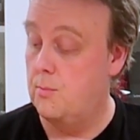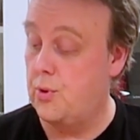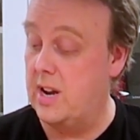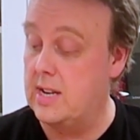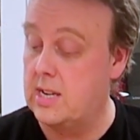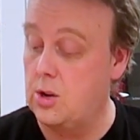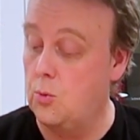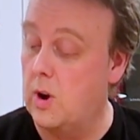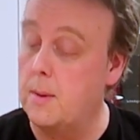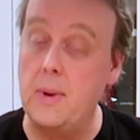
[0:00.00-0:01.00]
breads you
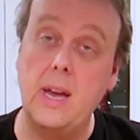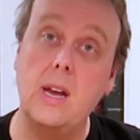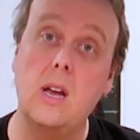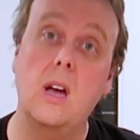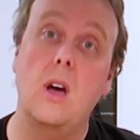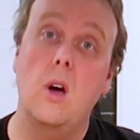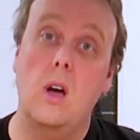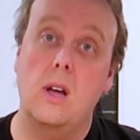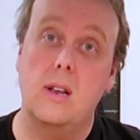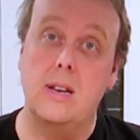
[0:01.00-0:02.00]
want to make,
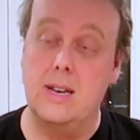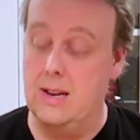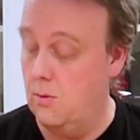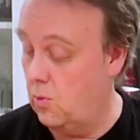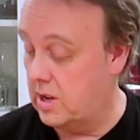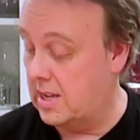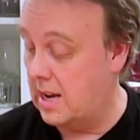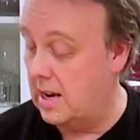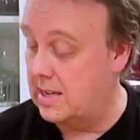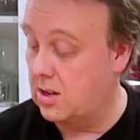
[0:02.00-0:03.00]
what
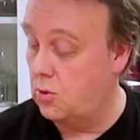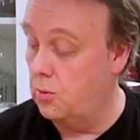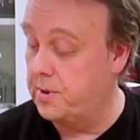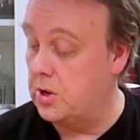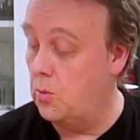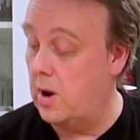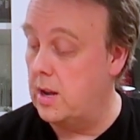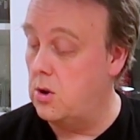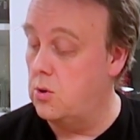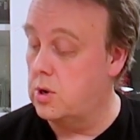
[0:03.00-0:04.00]
size scoops you want
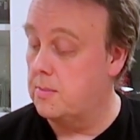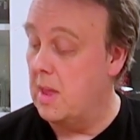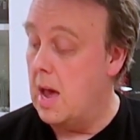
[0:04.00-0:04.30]
to use.